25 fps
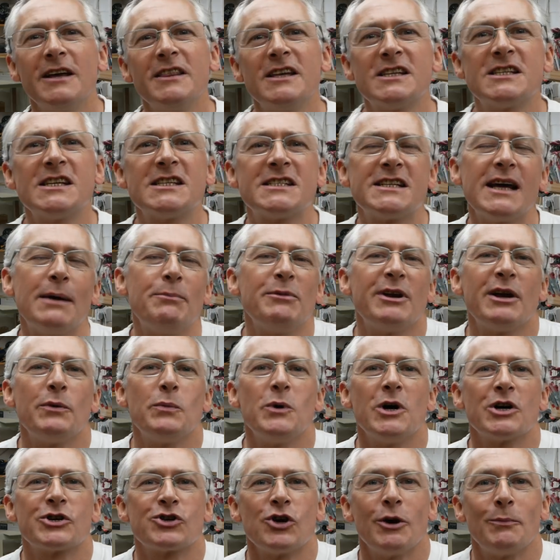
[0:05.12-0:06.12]
and this is ten minute
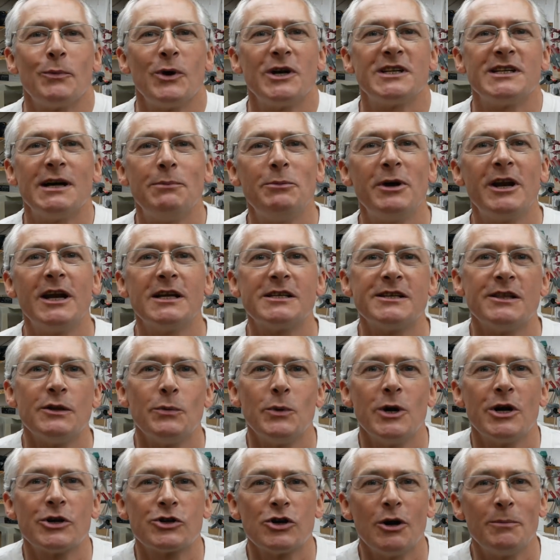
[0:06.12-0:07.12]
Workshop, where ten minutes in the
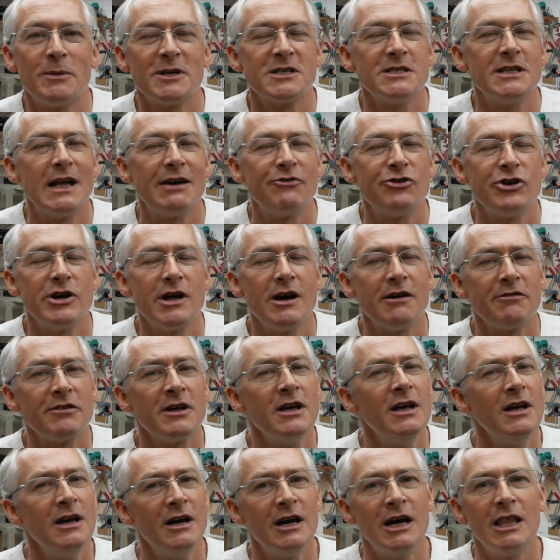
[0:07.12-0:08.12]
workshop is never enough.
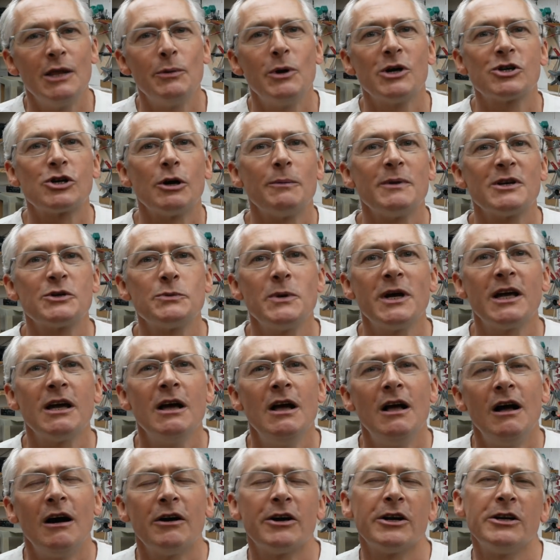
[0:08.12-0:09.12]
In the workshop this week,
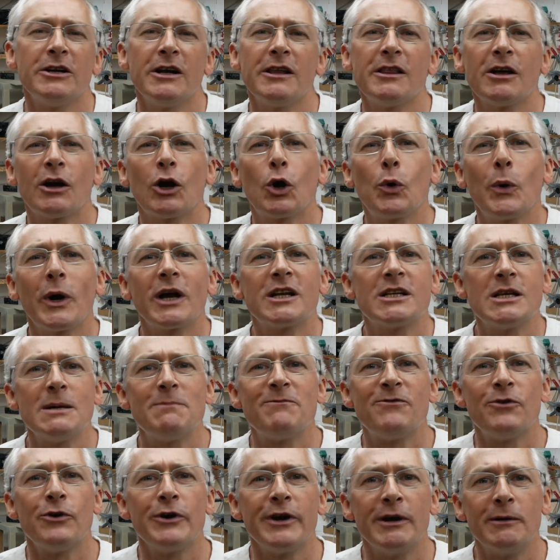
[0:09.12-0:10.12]
I've got another quick
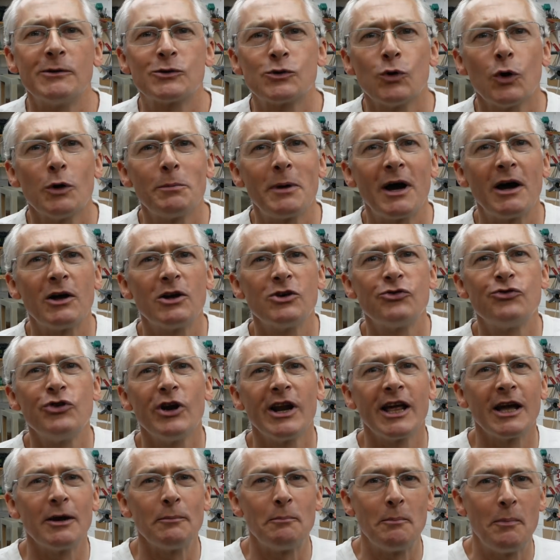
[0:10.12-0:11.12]
tip for you. It's all about
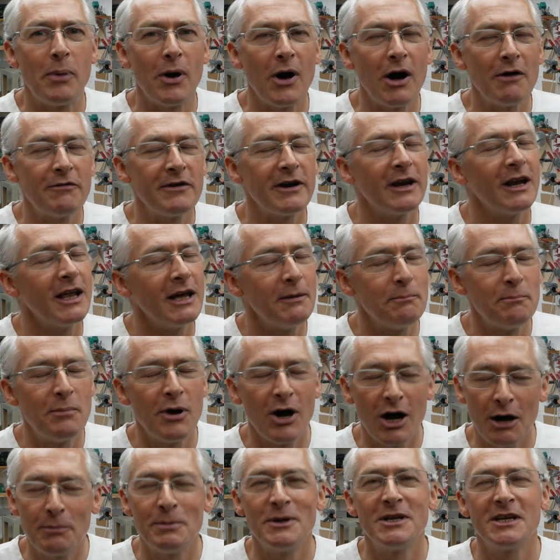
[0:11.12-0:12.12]
drilling perfectly
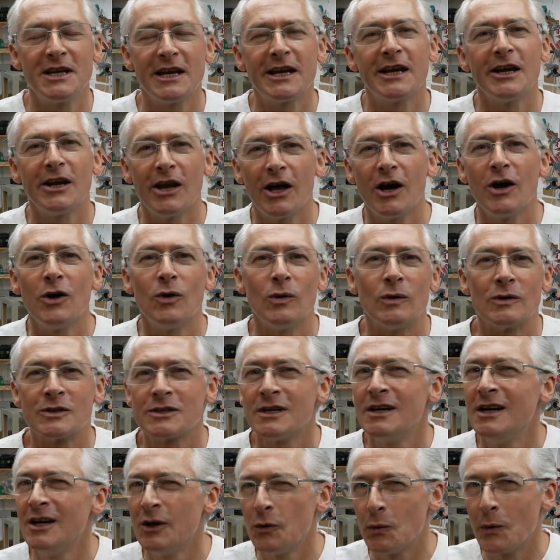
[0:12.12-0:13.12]
perpendicular holes
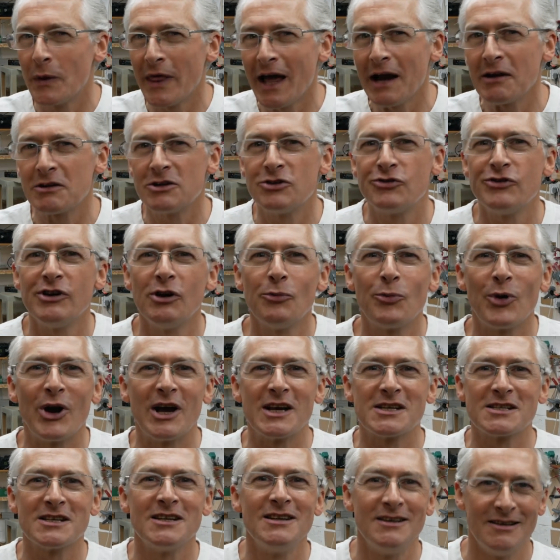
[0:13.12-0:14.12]
without a drill
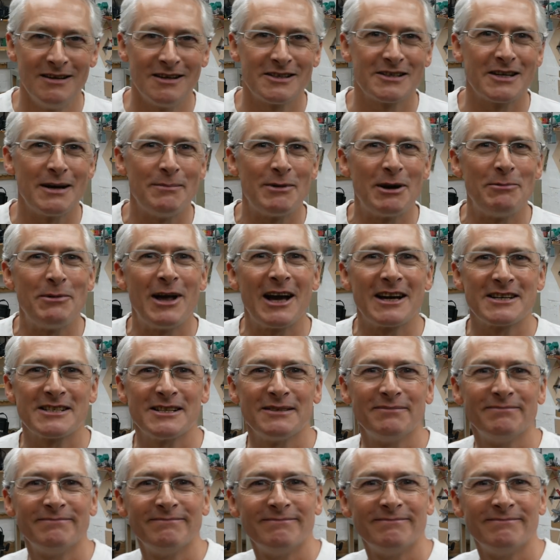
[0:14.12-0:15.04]
press. That's coming up next.